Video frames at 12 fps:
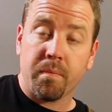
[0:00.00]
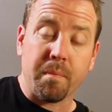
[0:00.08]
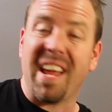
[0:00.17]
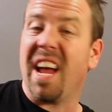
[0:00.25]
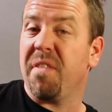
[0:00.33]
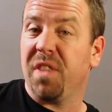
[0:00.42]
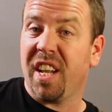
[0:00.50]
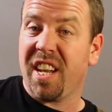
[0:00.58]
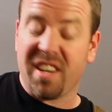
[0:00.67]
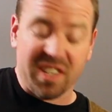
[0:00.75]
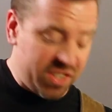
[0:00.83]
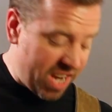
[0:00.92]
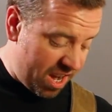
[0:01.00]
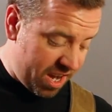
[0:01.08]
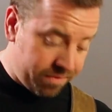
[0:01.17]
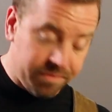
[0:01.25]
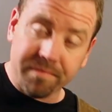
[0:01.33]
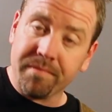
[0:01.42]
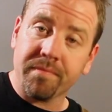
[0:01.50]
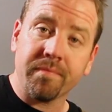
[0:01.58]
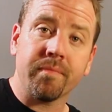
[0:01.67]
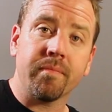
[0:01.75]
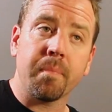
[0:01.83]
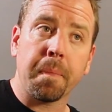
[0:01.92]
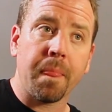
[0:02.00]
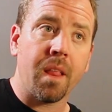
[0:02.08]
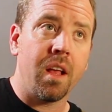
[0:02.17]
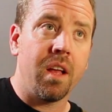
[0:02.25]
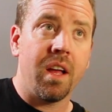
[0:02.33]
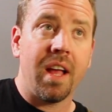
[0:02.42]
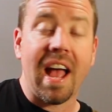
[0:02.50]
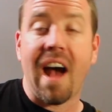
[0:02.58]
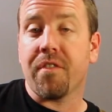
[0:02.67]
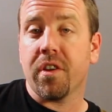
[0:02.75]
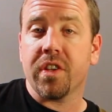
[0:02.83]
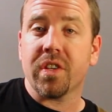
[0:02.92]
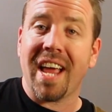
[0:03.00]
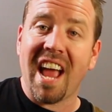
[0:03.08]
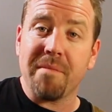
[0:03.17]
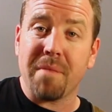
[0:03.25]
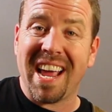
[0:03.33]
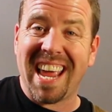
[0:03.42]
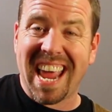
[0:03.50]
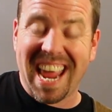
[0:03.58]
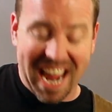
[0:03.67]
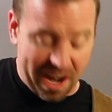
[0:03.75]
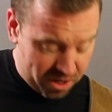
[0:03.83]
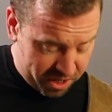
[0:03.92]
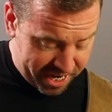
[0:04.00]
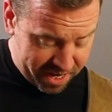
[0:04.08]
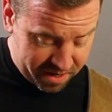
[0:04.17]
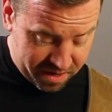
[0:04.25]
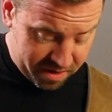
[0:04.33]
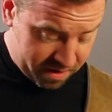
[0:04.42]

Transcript: My F Lydian descending. After this, I have my A Aeolian